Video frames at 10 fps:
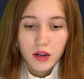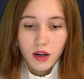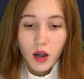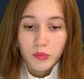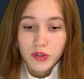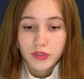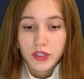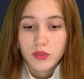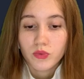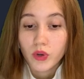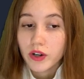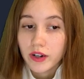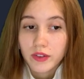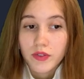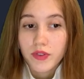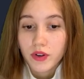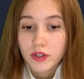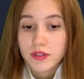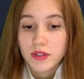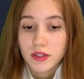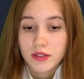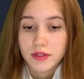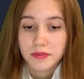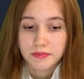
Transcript: Our profit is 436